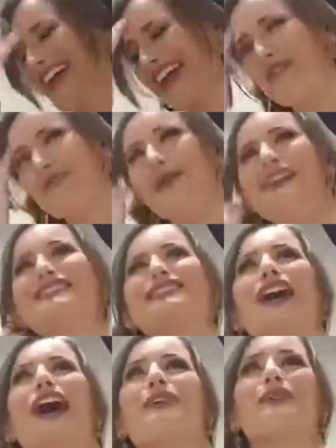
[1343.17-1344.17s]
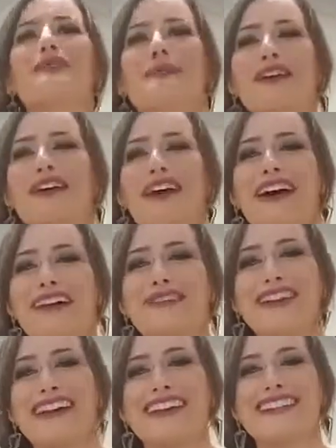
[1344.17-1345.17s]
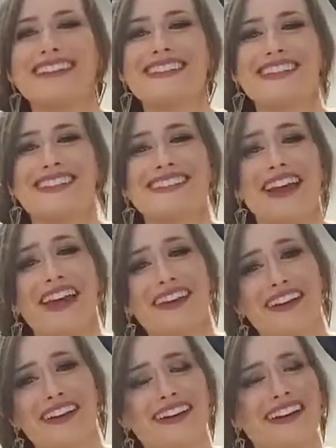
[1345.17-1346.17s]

Even 1 star would be good because it's just like,